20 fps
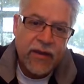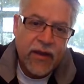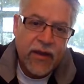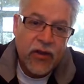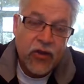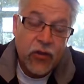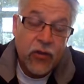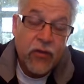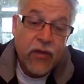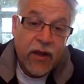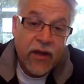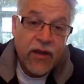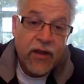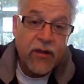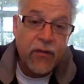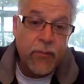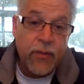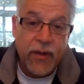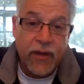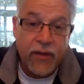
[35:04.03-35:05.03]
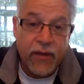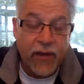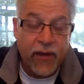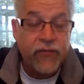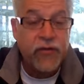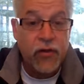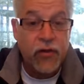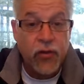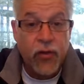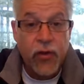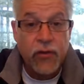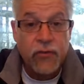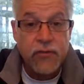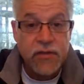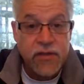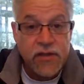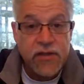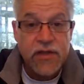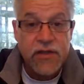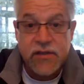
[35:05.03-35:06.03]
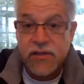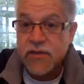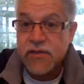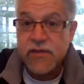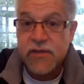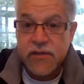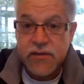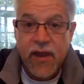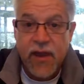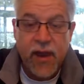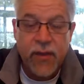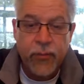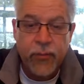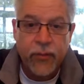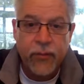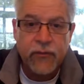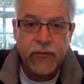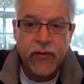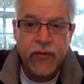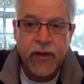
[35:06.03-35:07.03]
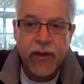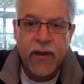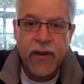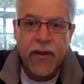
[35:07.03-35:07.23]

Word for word: he knew that he could be left alone to teach his disciples.